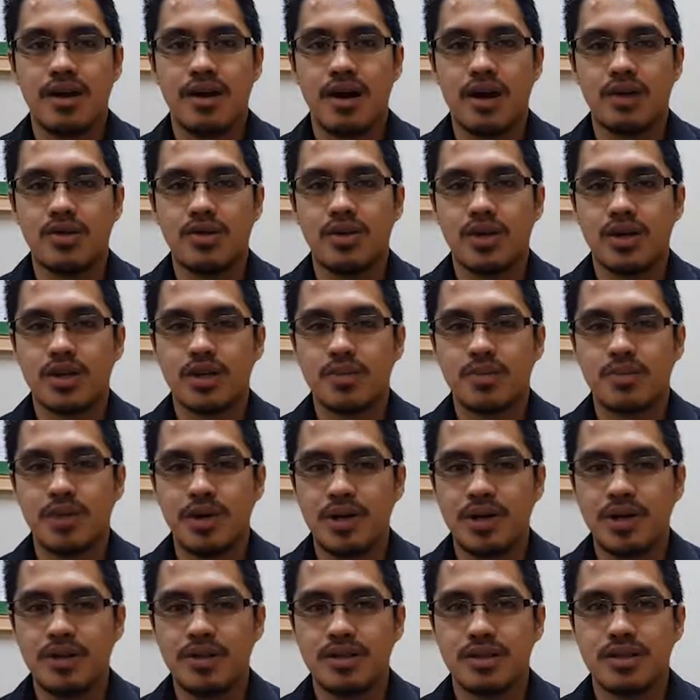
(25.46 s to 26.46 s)
got to
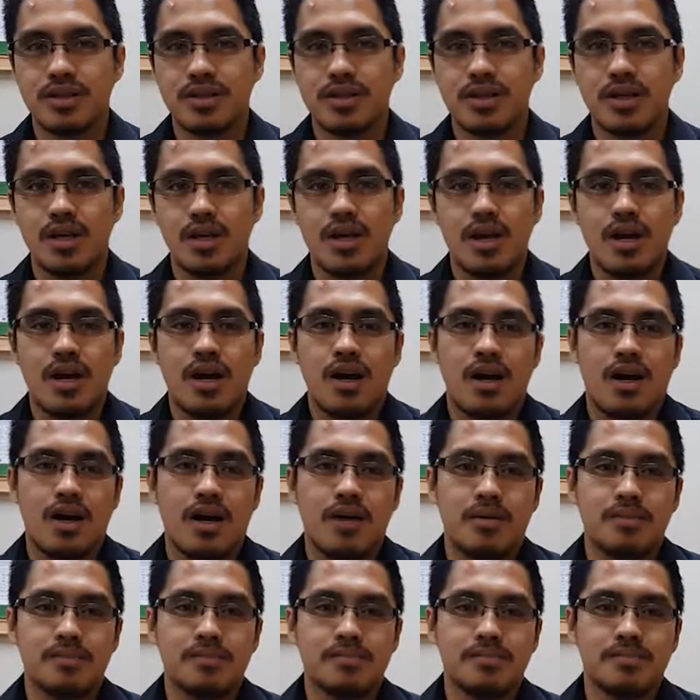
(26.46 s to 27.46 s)
experience
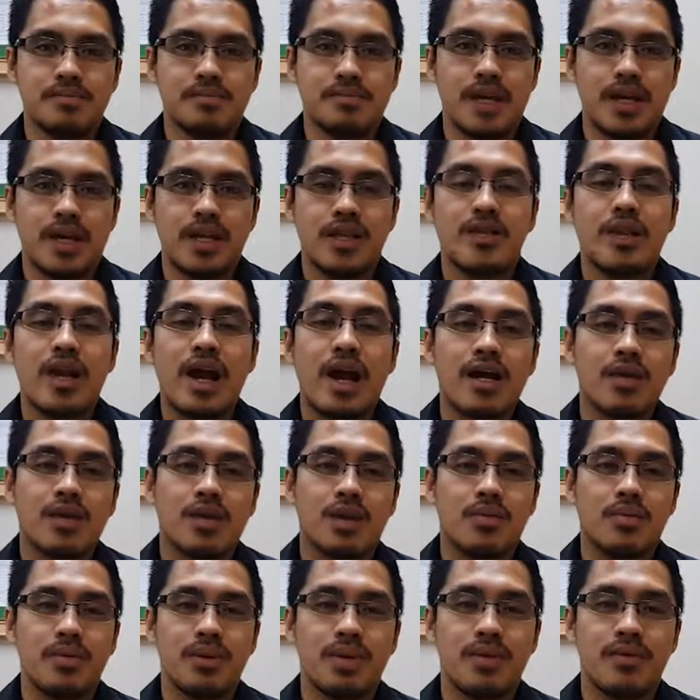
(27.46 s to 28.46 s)
um,
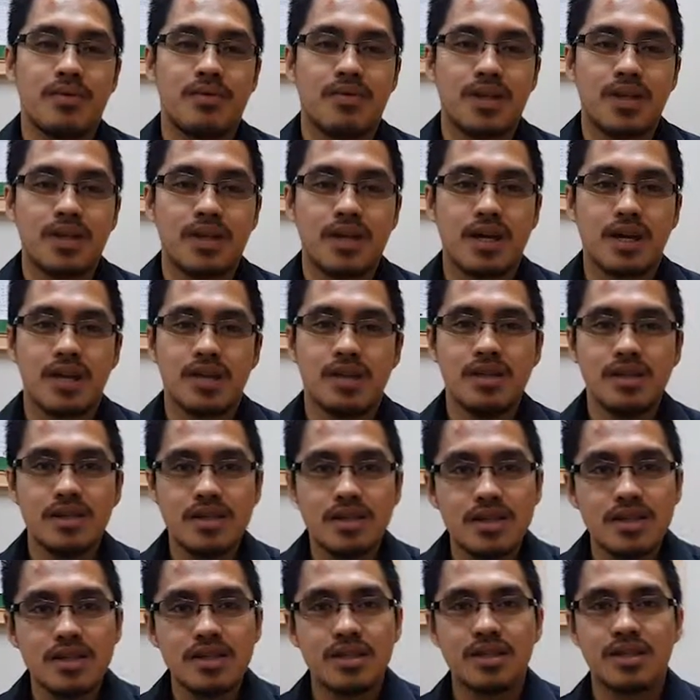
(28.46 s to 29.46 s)
interacting with different
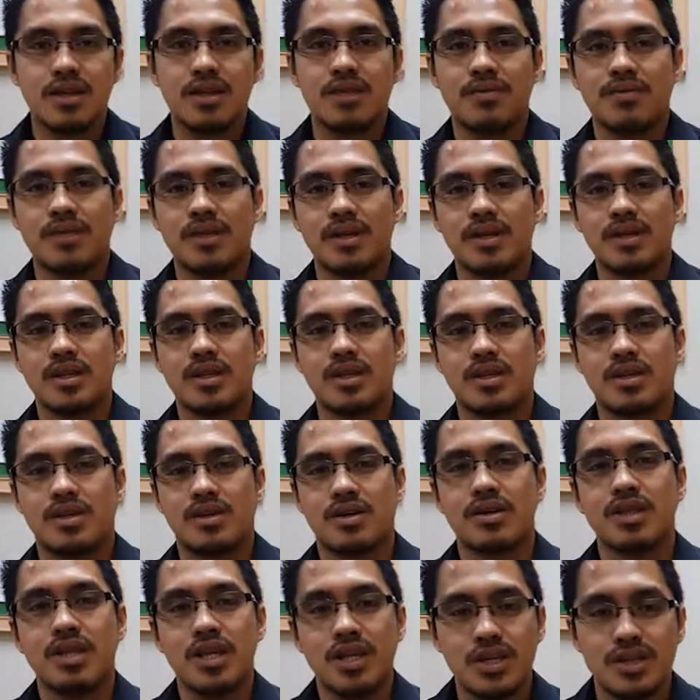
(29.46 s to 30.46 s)
kids, different
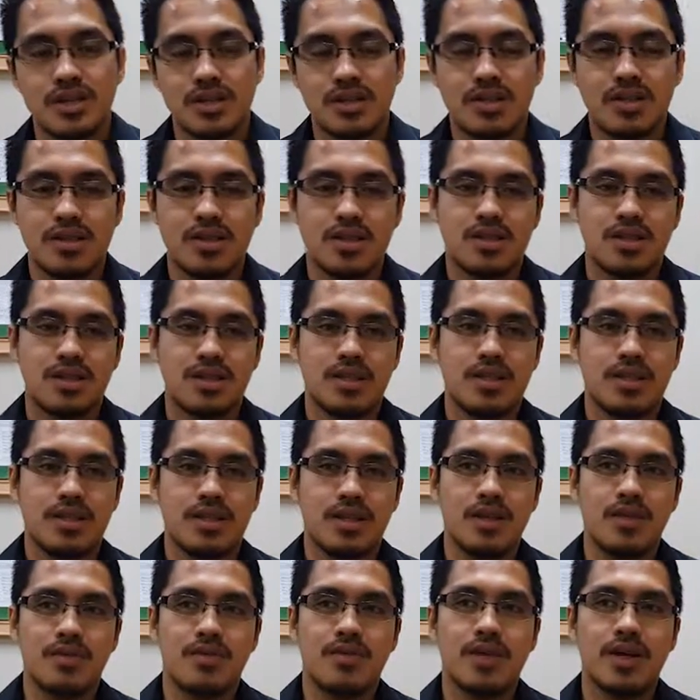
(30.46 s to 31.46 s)
conditions,
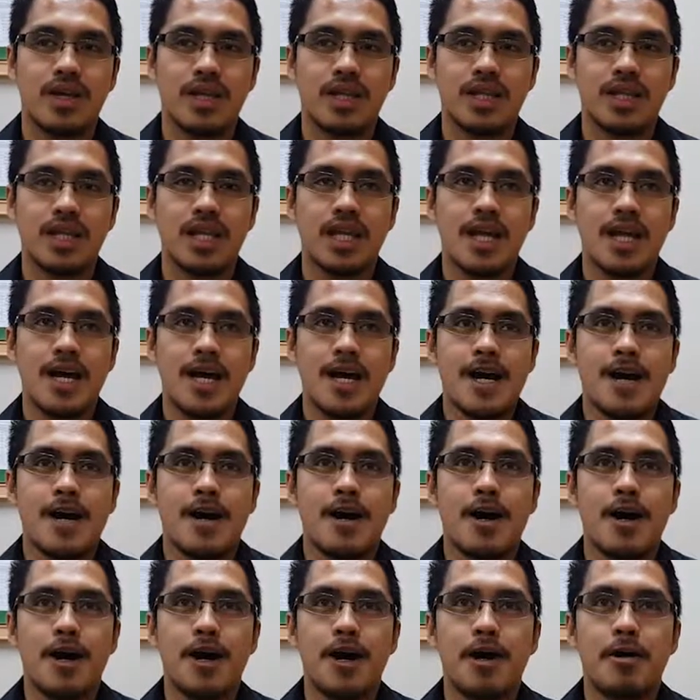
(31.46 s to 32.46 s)
different
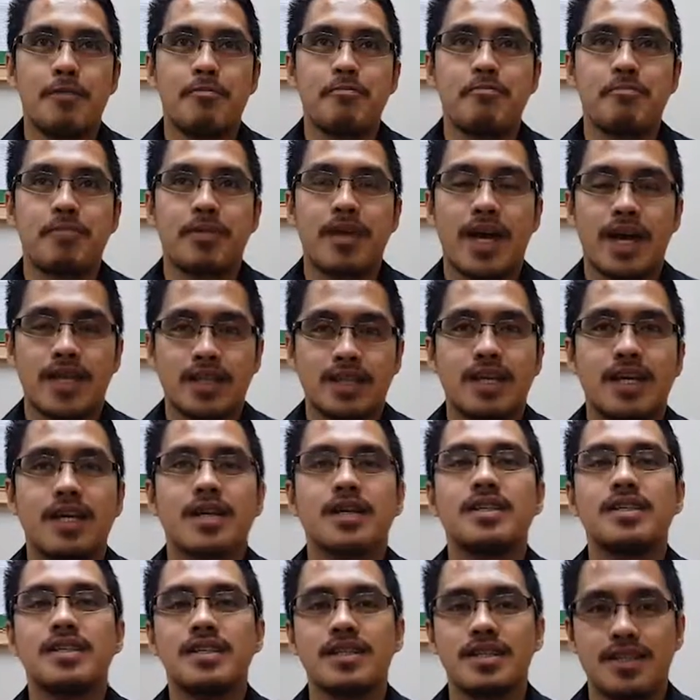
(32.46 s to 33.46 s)

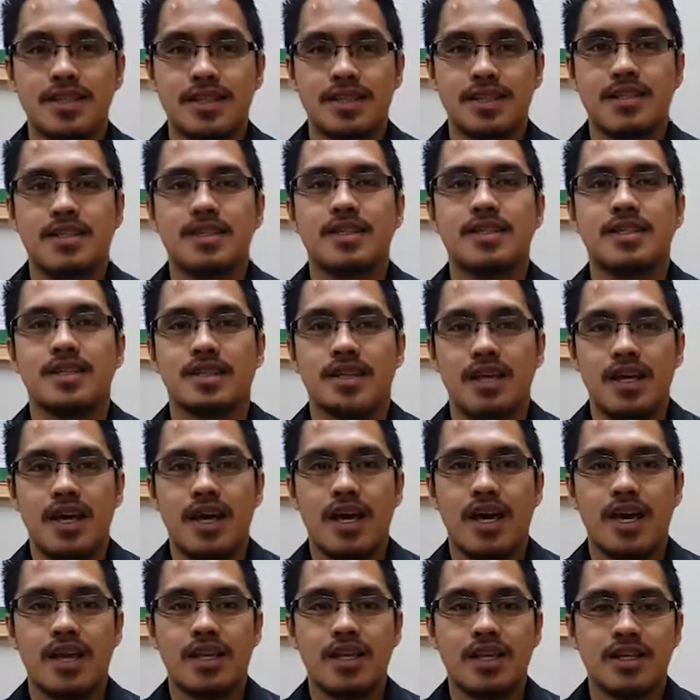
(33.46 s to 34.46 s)
cases.
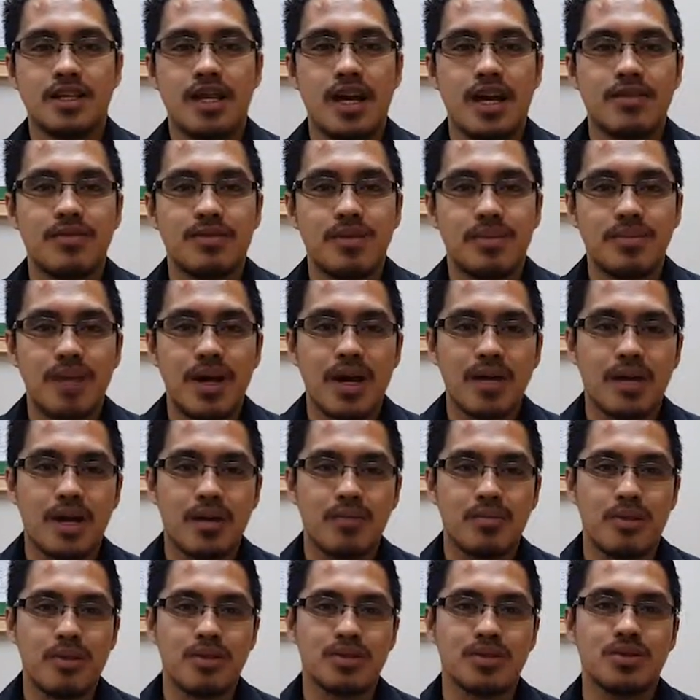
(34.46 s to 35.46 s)
And aside from that,
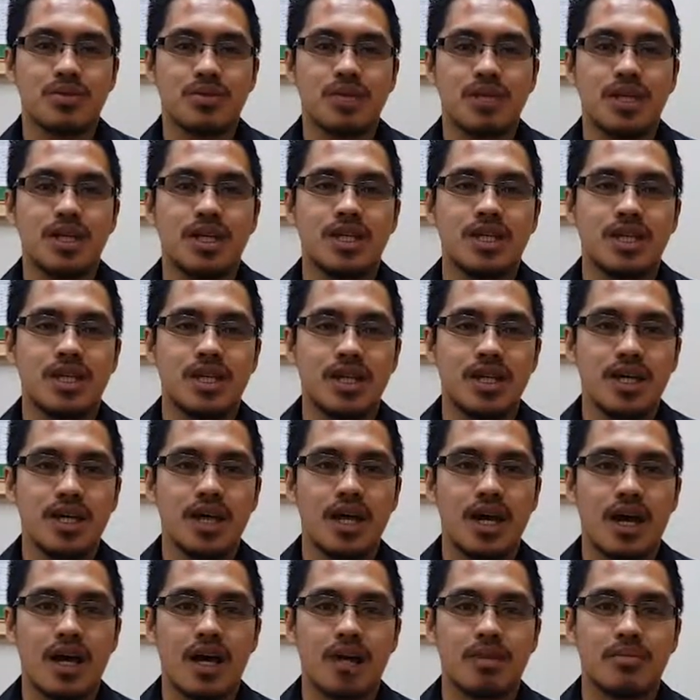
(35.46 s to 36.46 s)
I'm also
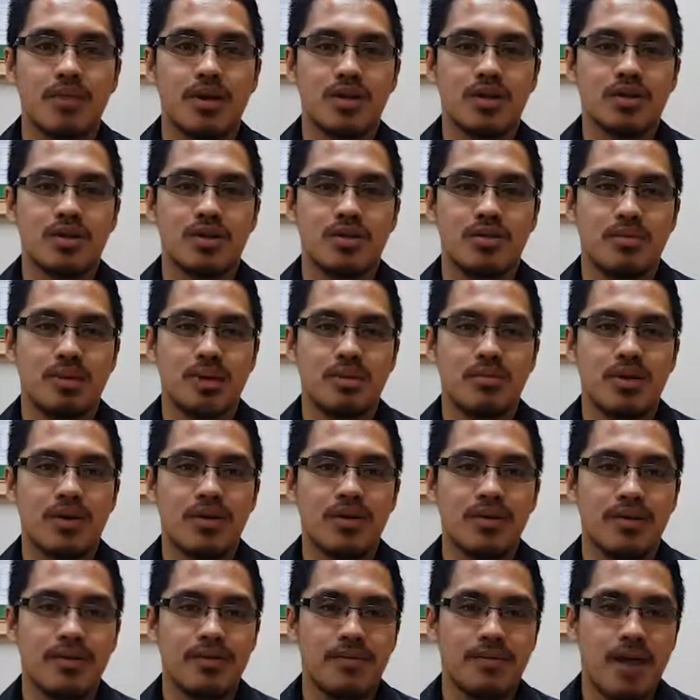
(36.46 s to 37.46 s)
teaching. I'm also a member
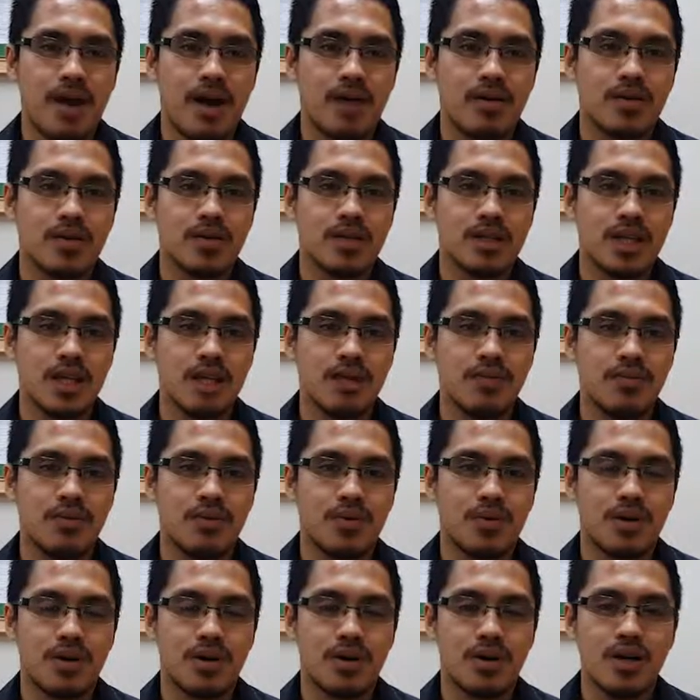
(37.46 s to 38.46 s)
of the faculty
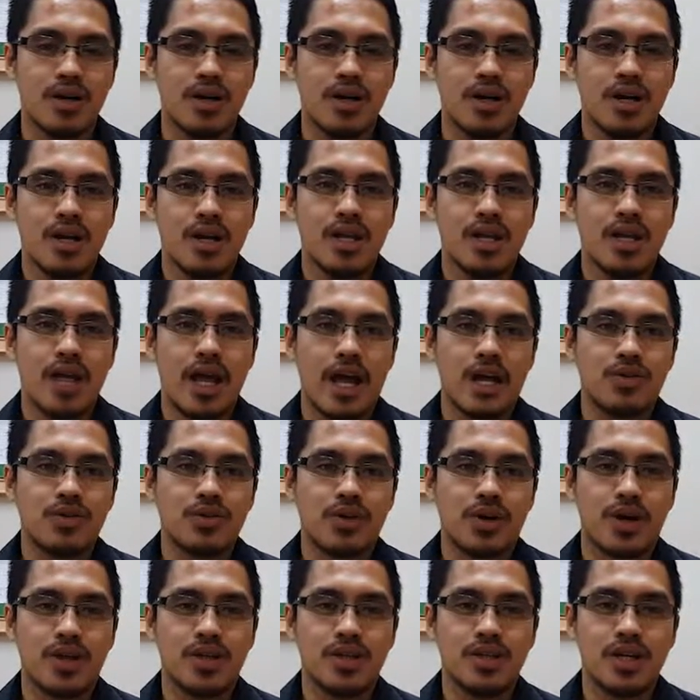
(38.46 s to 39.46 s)
for the
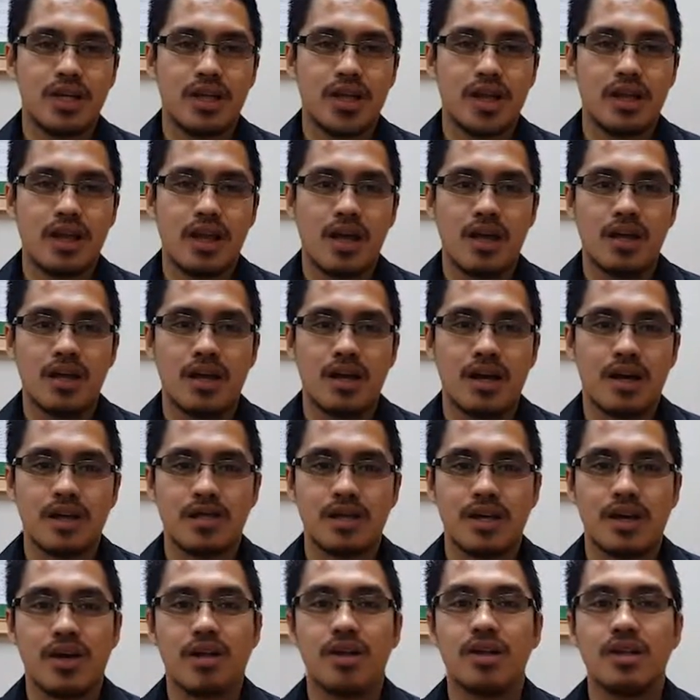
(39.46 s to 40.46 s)
education and the
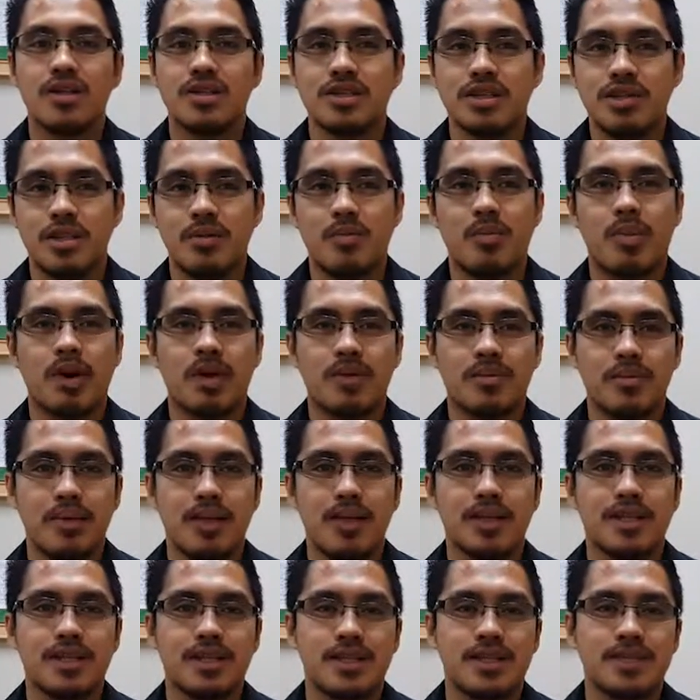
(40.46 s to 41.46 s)
psychology
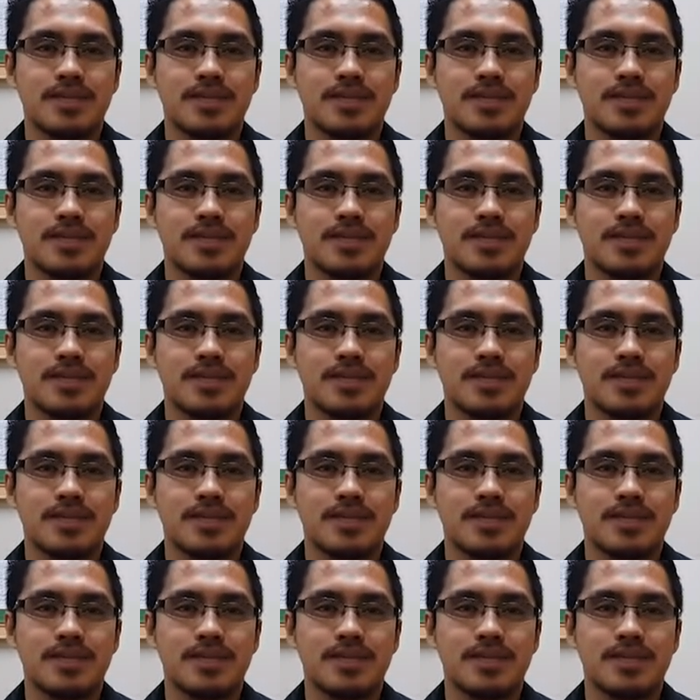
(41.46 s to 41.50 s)
department.